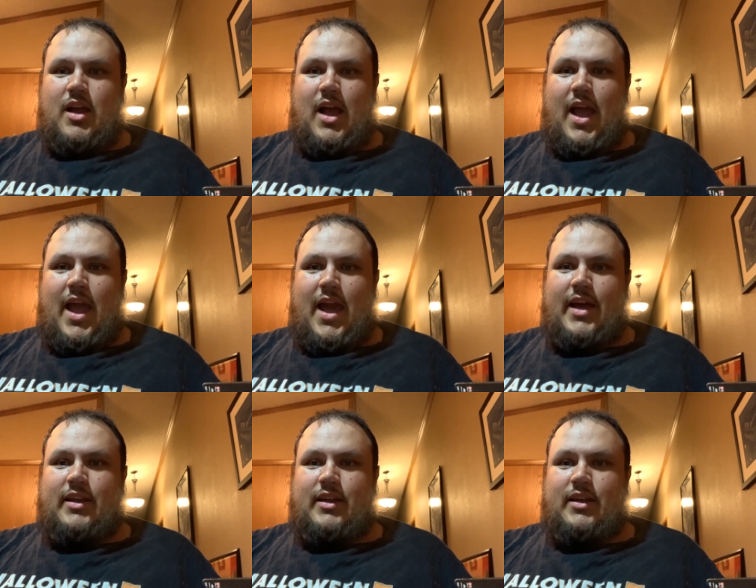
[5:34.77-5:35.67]
I
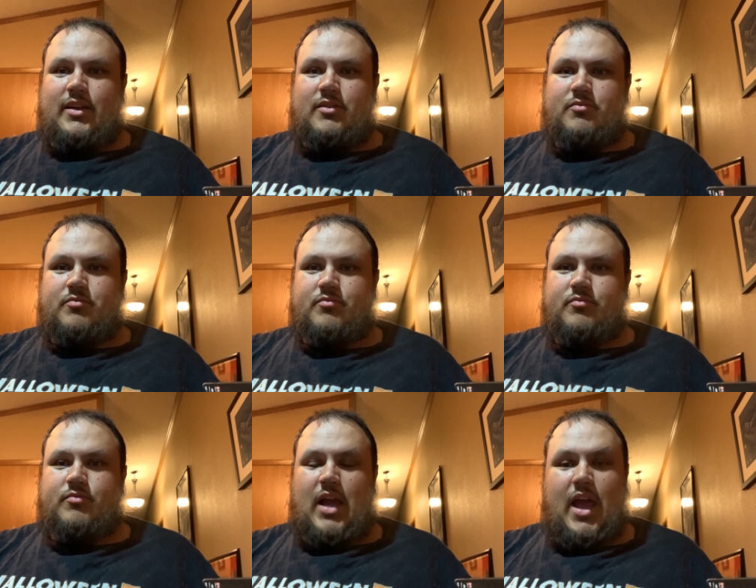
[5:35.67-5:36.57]
had, uh,
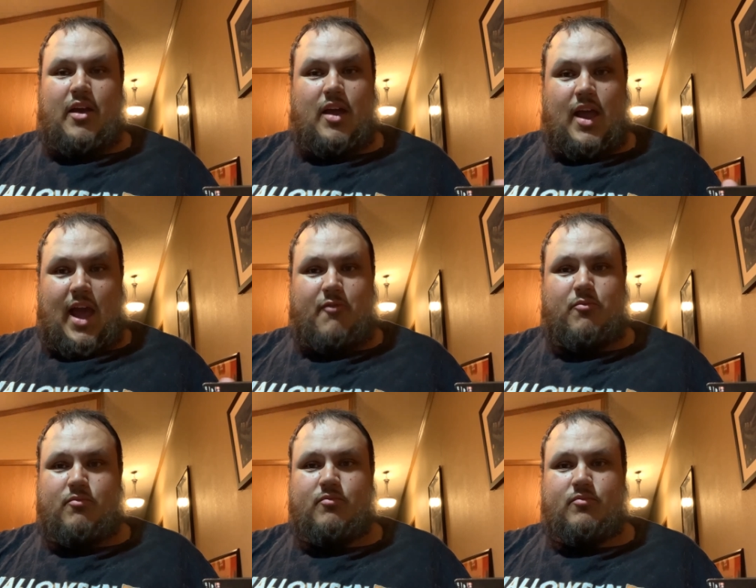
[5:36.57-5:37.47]
I, ha I
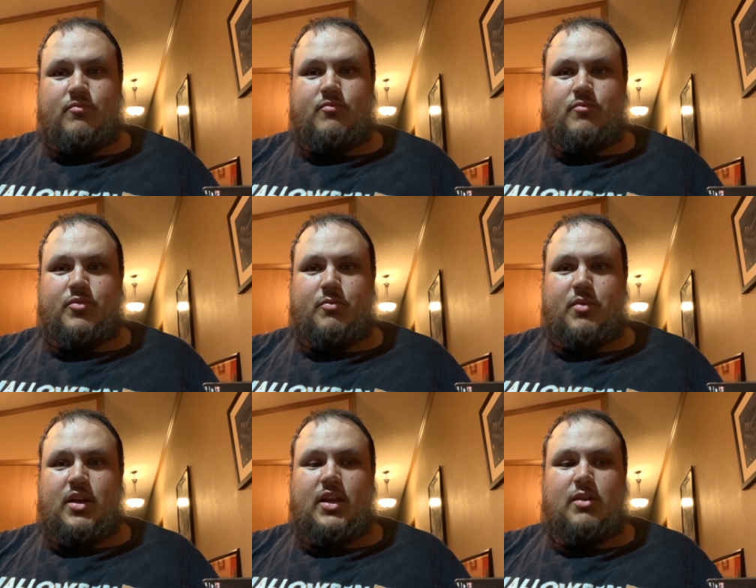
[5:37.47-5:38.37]
haven't put
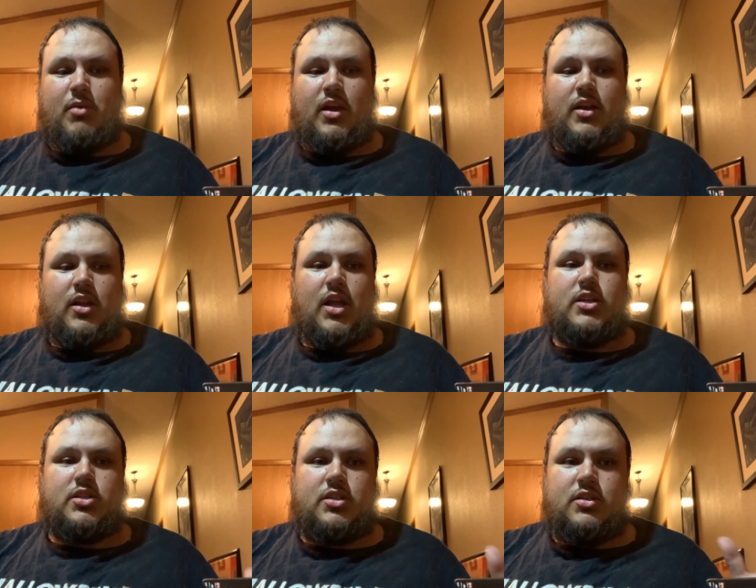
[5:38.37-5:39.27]
money into my
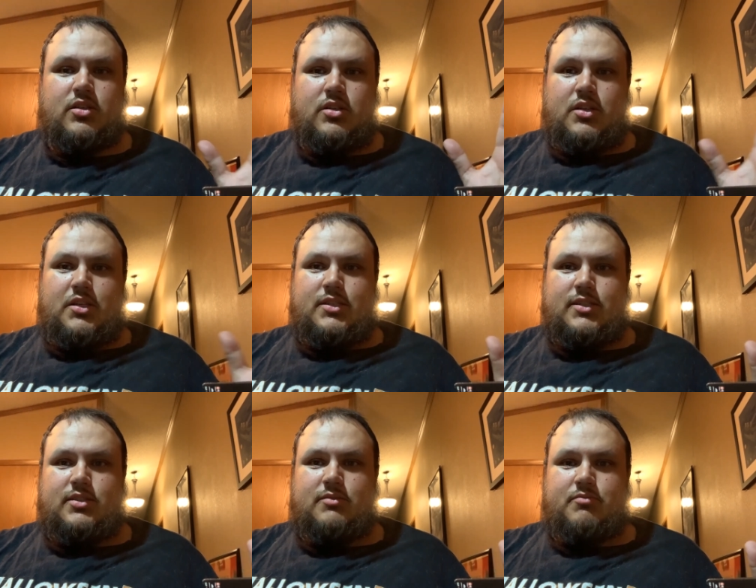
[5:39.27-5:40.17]
collection.
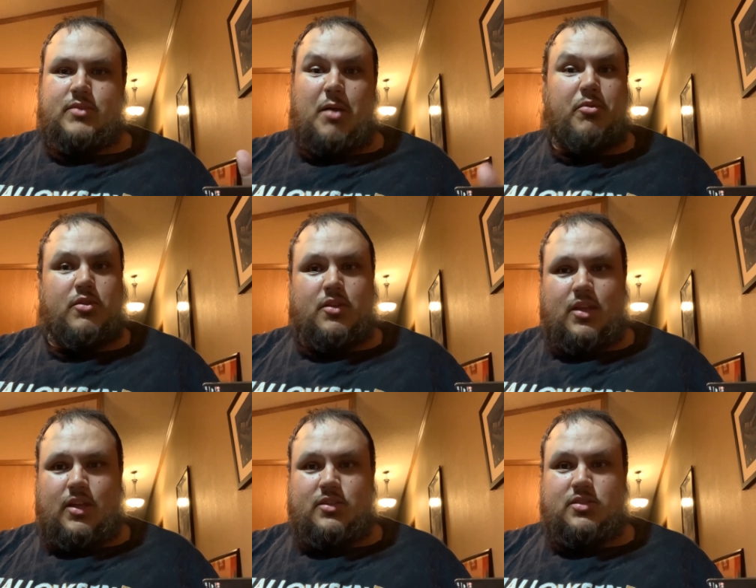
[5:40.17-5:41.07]
Just a couple of
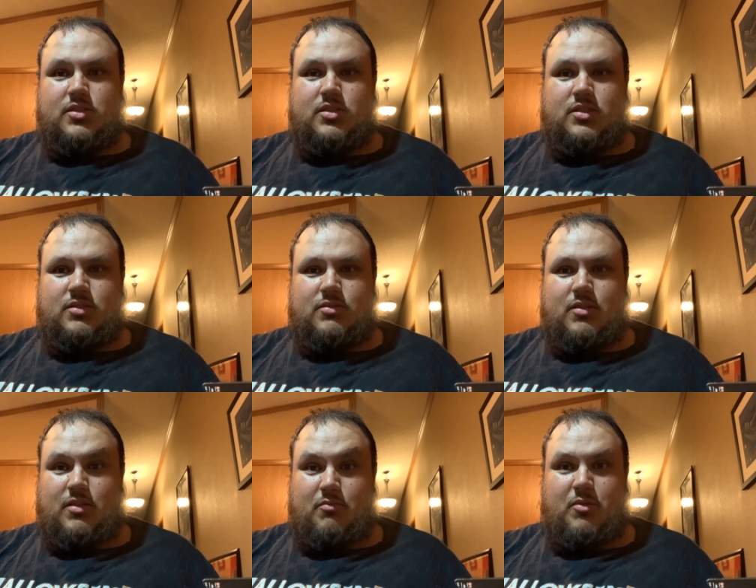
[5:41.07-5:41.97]
things
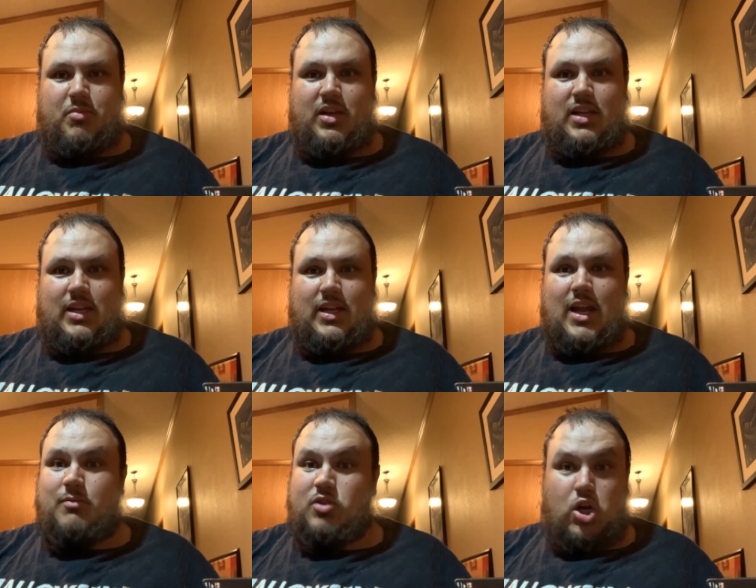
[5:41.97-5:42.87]
the, the, big ticket
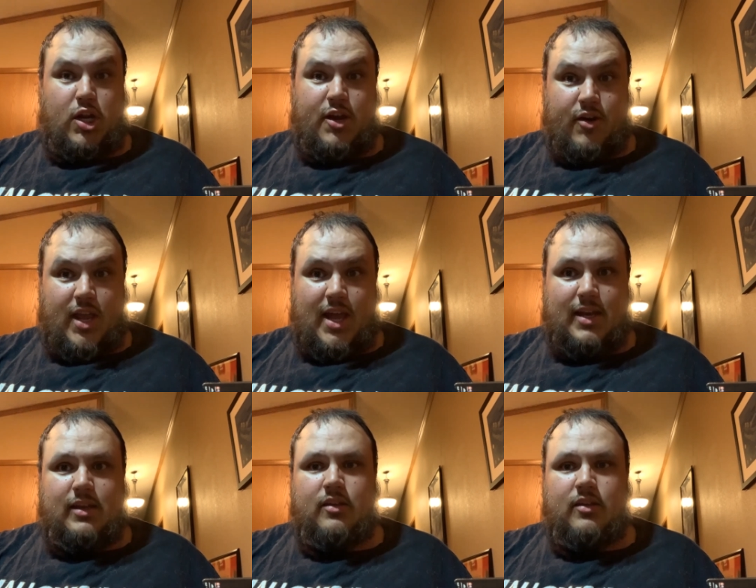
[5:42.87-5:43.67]
items aren't here yet.